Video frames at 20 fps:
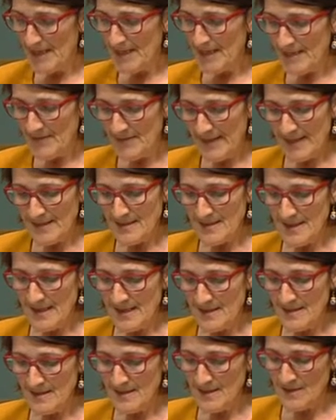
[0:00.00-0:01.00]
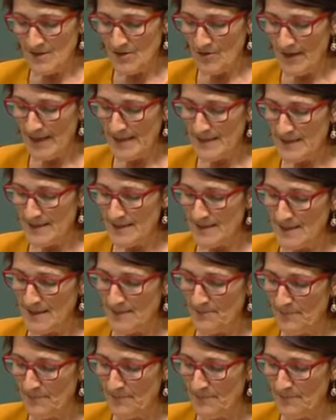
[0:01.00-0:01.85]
In that sense, it is great to see